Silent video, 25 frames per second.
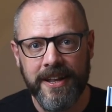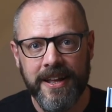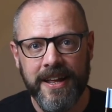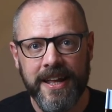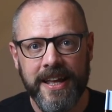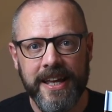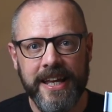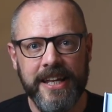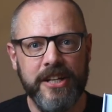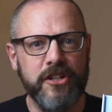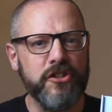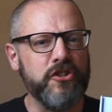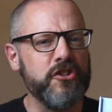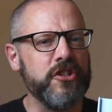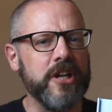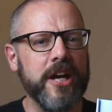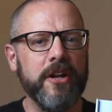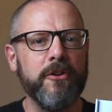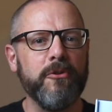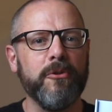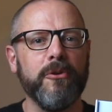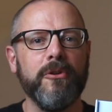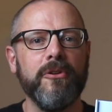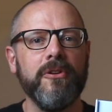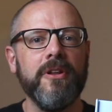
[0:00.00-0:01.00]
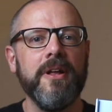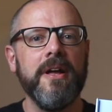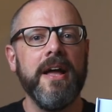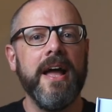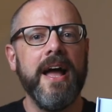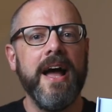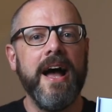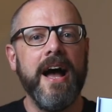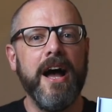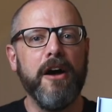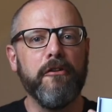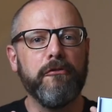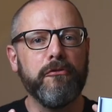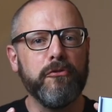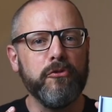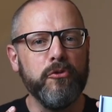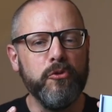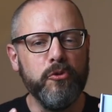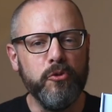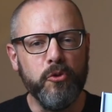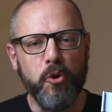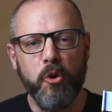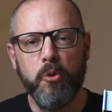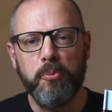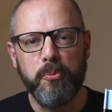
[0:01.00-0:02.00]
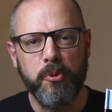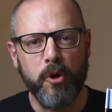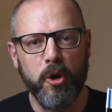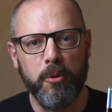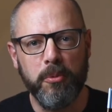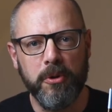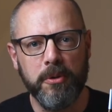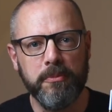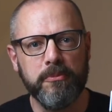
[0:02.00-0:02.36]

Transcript: in general have no problem